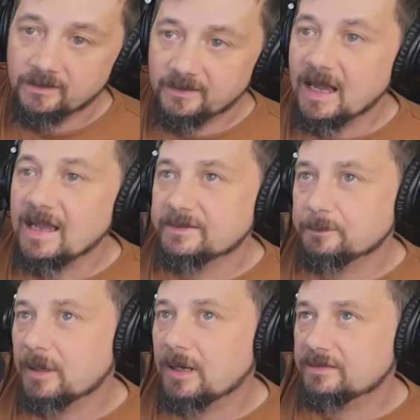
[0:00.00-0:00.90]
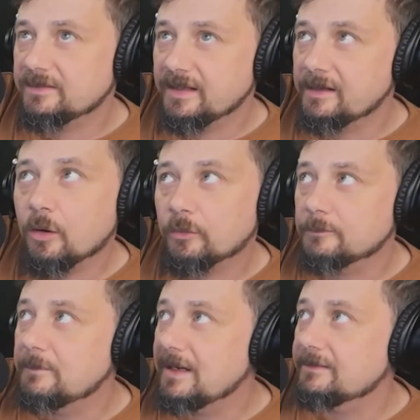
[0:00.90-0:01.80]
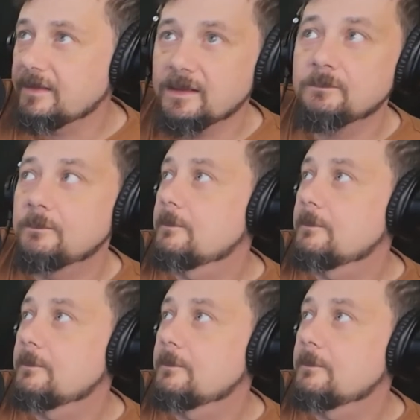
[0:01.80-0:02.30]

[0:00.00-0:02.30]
the ice boxes they called them back then.